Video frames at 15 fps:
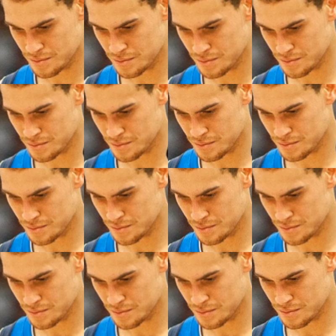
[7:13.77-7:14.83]

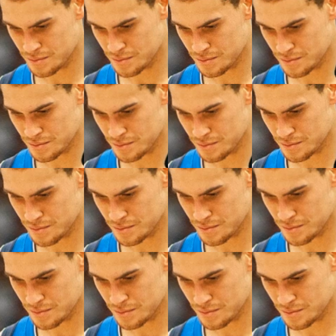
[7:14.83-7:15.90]

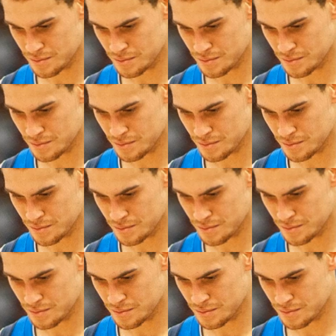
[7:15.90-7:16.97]

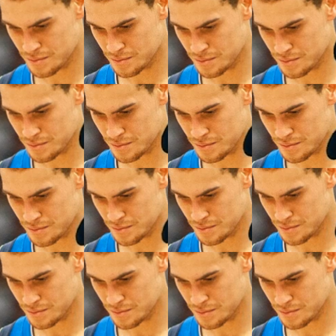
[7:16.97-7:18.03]

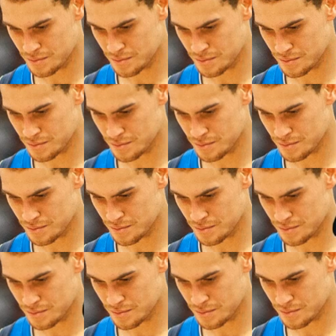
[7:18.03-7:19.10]

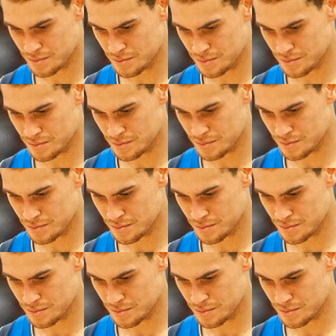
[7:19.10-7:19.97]
(not speaking)